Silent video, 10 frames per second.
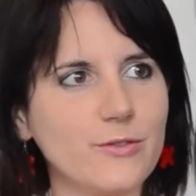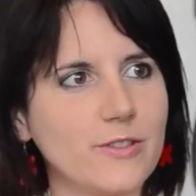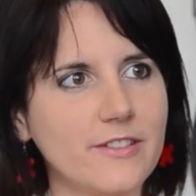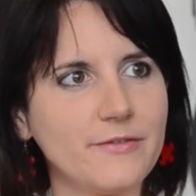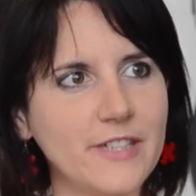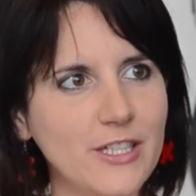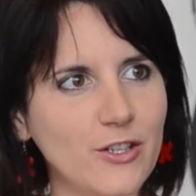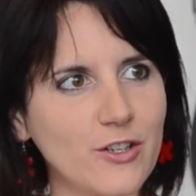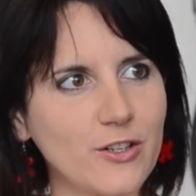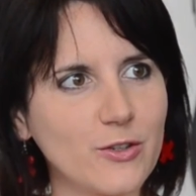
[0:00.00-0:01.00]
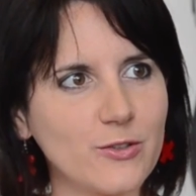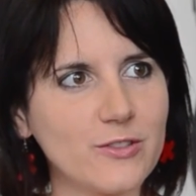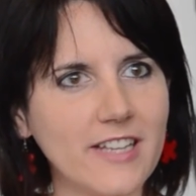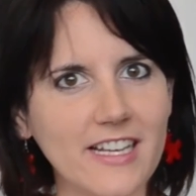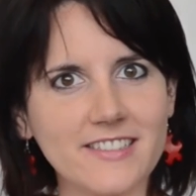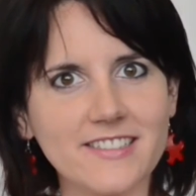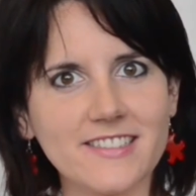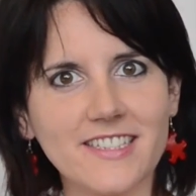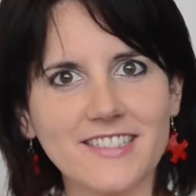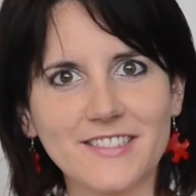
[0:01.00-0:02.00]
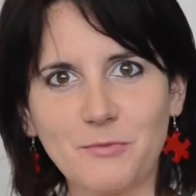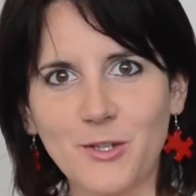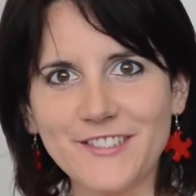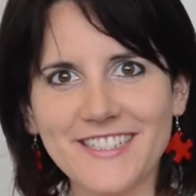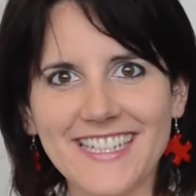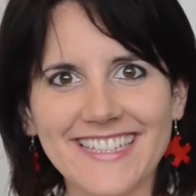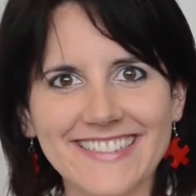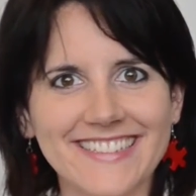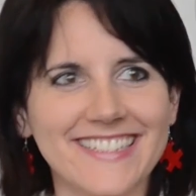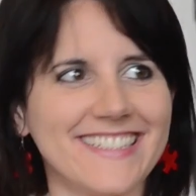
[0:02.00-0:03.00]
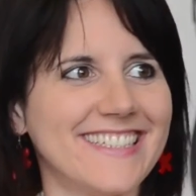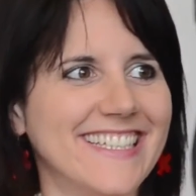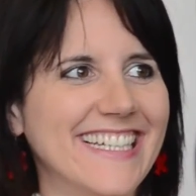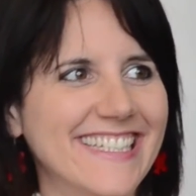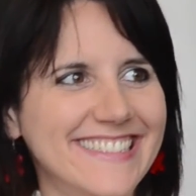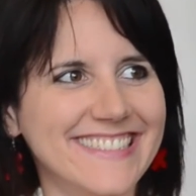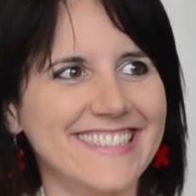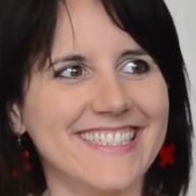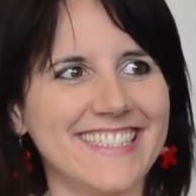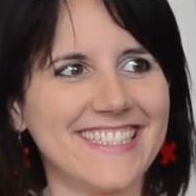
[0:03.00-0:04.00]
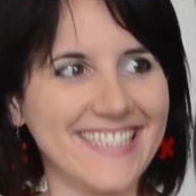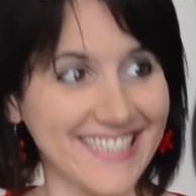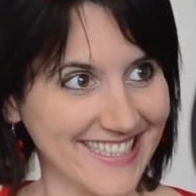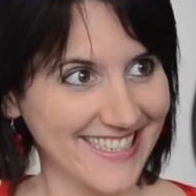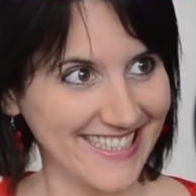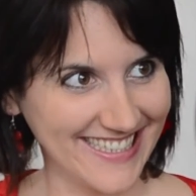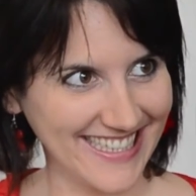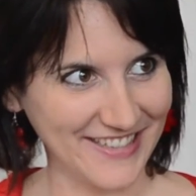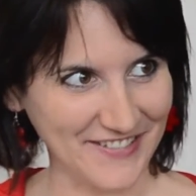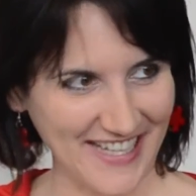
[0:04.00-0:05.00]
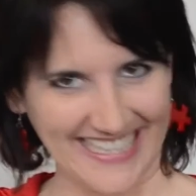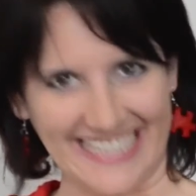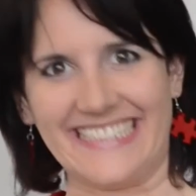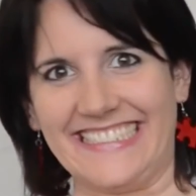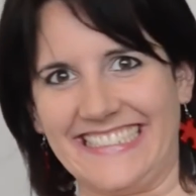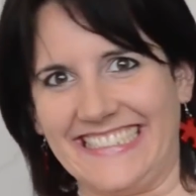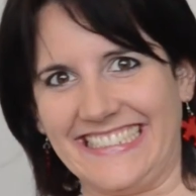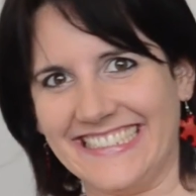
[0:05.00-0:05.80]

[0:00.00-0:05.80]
do a vlog called Alice in the Wonderland. in the Wonderland. In the,